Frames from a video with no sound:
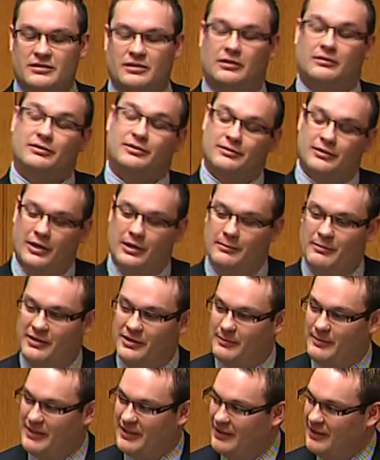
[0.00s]
No, sorry, Mr.
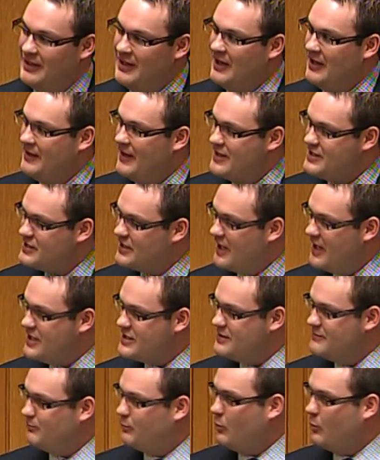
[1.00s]
Speaker. The education